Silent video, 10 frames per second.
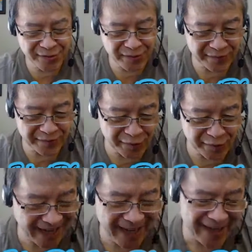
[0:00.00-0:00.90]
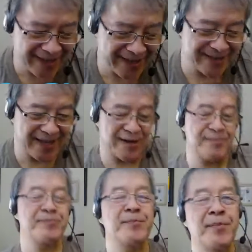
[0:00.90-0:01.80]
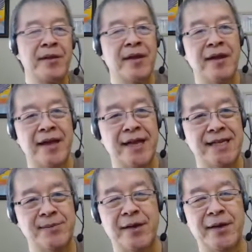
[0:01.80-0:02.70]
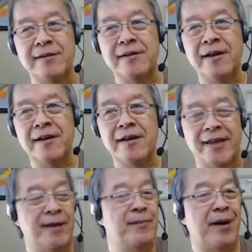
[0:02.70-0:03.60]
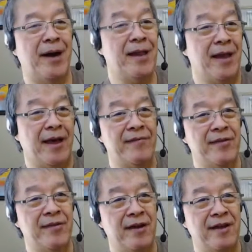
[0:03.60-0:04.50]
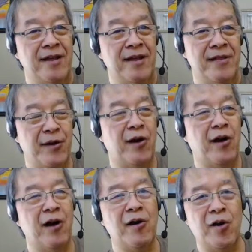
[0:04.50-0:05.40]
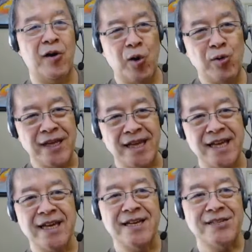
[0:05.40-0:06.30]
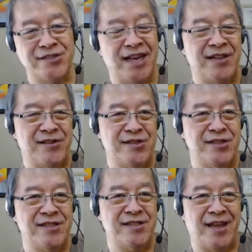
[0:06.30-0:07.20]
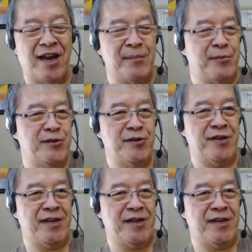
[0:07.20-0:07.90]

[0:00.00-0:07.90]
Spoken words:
decades now has been, in my life, there are only challenges and opportunities.